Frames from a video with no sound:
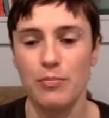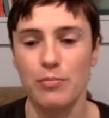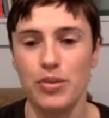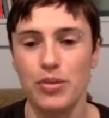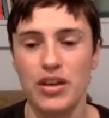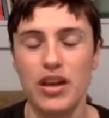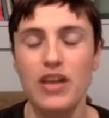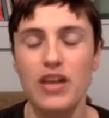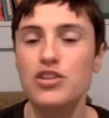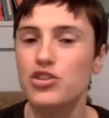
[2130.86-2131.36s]

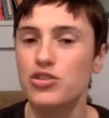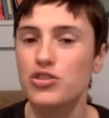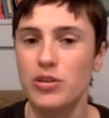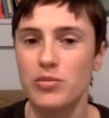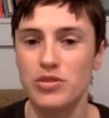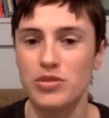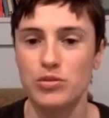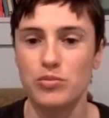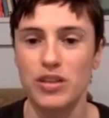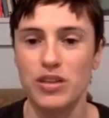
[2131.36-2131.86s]
pH
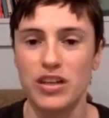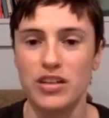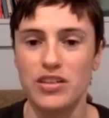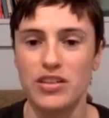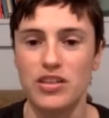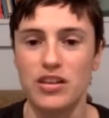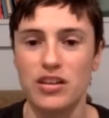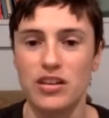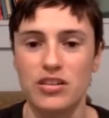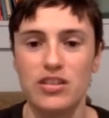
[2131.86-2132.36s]
strips, would be
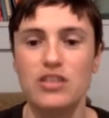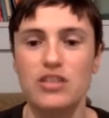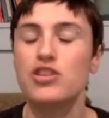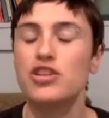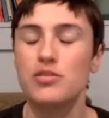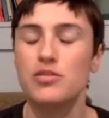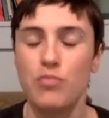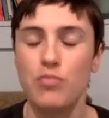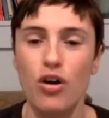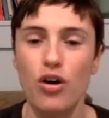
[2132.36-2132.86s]
to
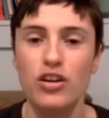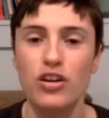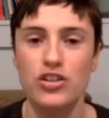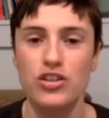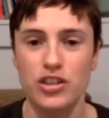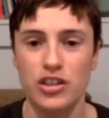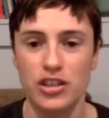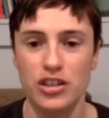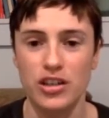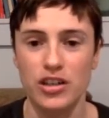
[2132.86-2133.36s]
just
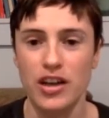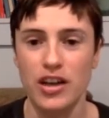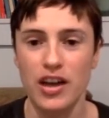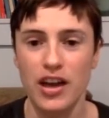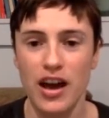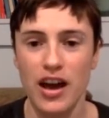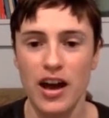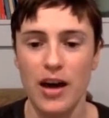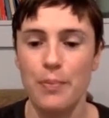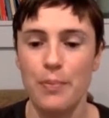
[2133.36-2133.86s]
monitor
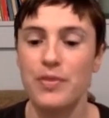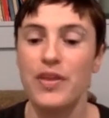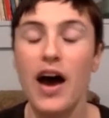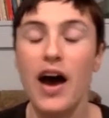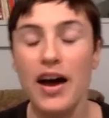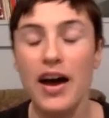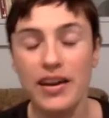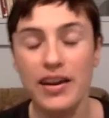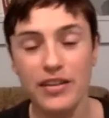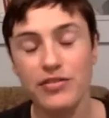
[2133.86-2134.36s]

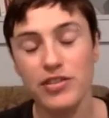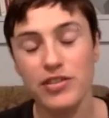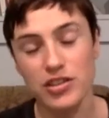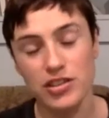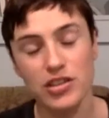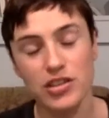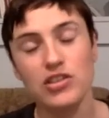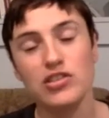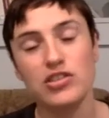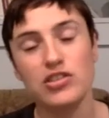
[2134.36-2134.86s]
that if there's
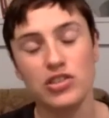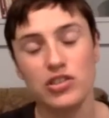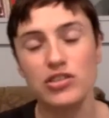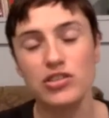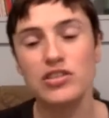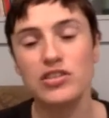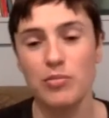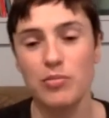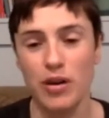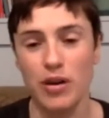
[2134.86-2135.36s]

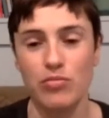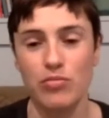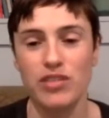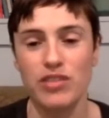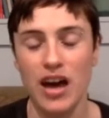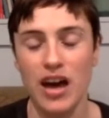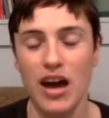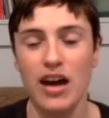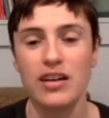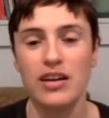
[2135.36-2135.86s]
concerns about
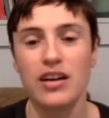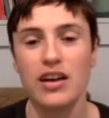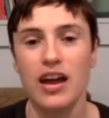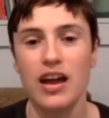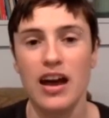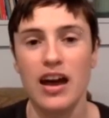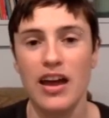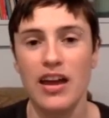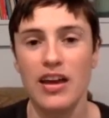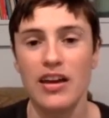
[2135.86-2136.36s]
that,
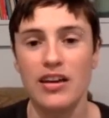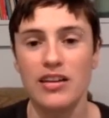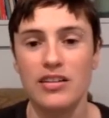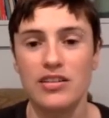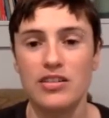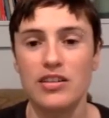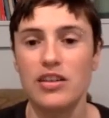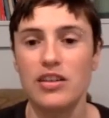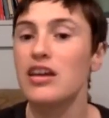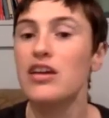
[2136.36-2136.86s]

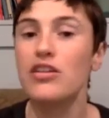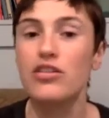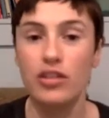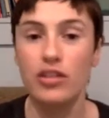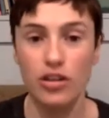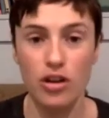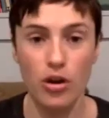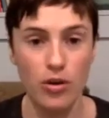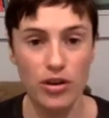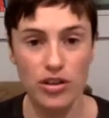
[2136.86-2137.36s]
and
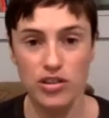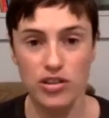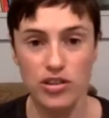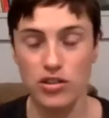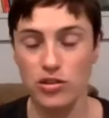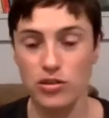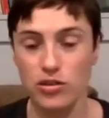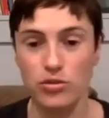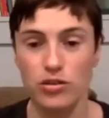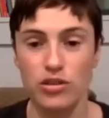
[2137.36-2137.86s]
either going
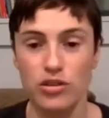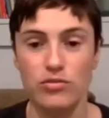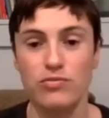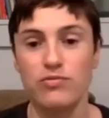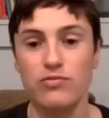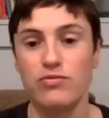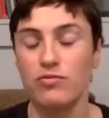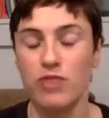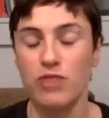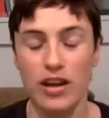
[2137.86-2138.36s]
to your
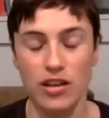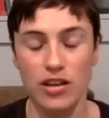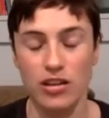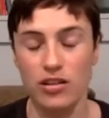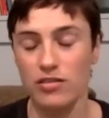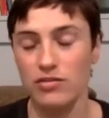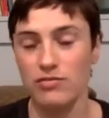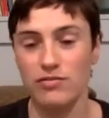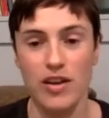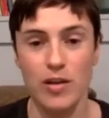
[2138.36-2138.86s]

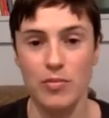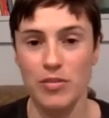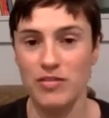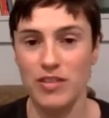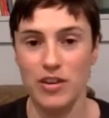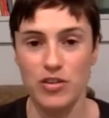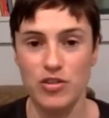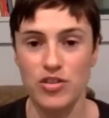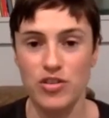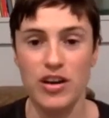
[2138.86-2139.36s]
regular family
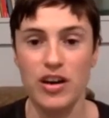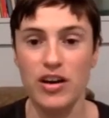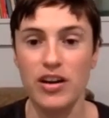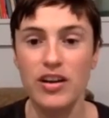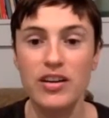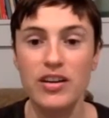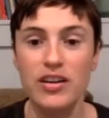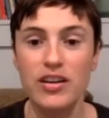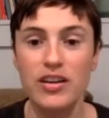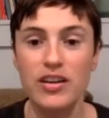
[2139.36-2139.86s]

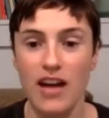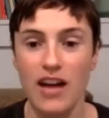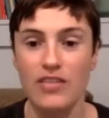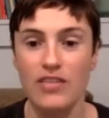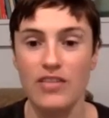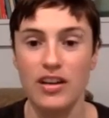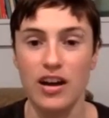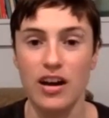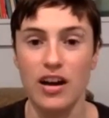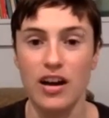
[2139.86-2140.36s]
veterinarian and
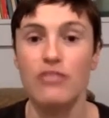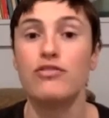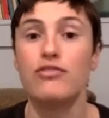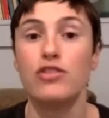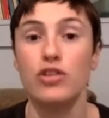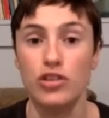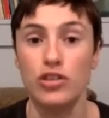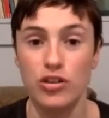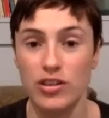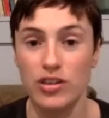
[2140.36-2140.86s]
having a
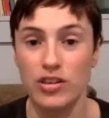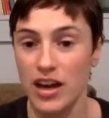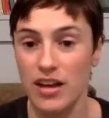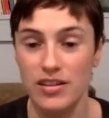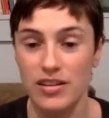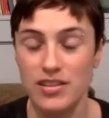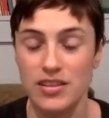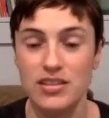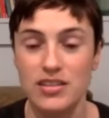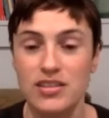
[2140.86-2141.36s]
full
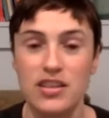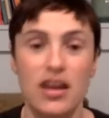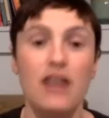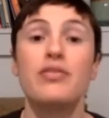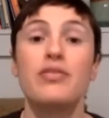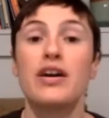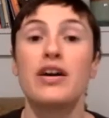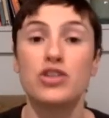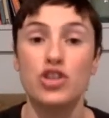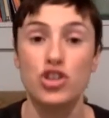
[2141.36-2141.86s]
urinalysis
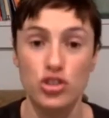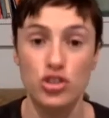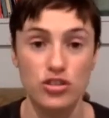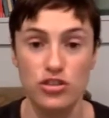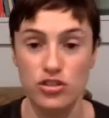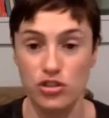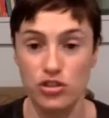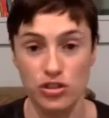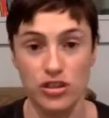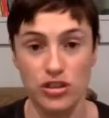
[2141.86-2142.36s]
done. That should
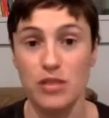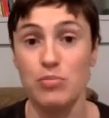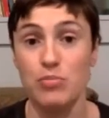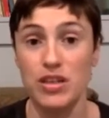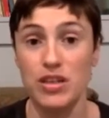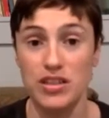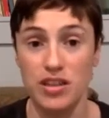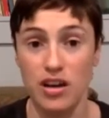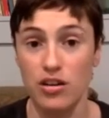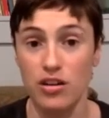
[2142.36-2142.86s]
certainly
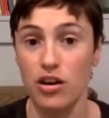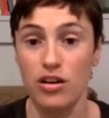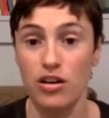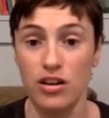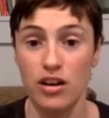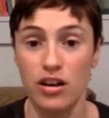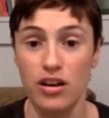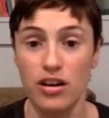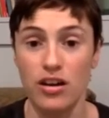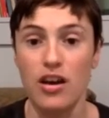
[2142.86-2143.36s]
be done on
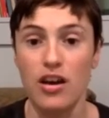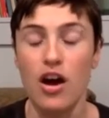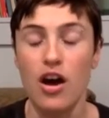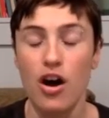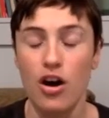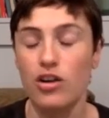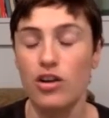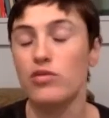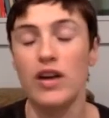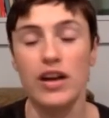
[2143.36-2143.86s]

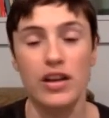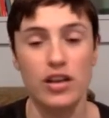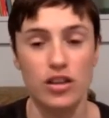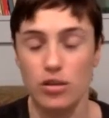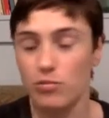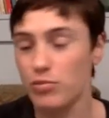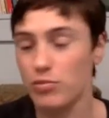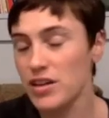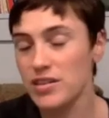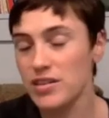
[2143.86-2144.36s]
a
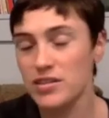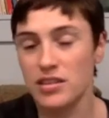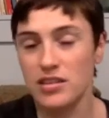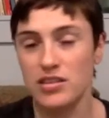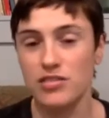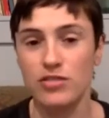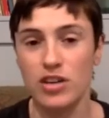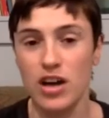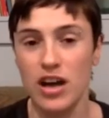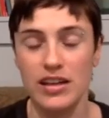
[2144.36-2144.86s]
regular
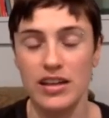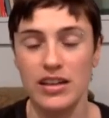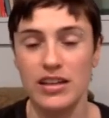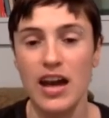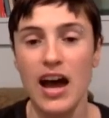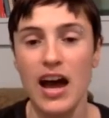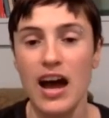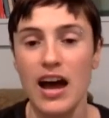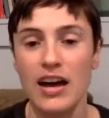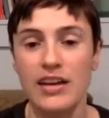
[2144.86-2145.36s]
basis for any
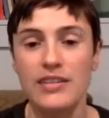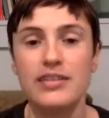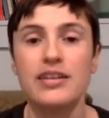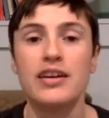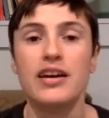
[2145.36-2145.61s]
cat.